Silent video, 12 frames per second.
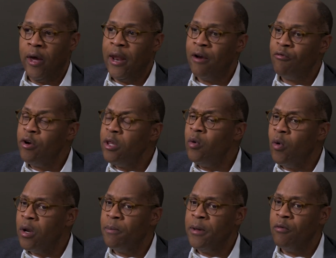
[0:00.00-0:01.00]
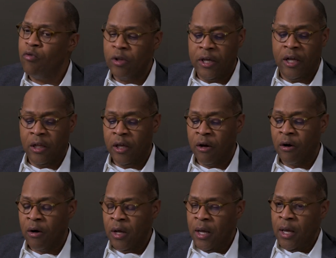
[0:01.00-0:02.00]
and I really want to be really
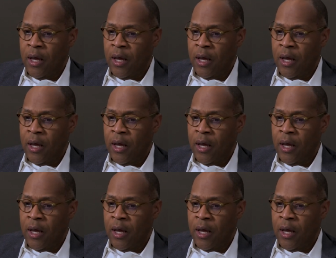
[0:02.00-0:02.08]
clear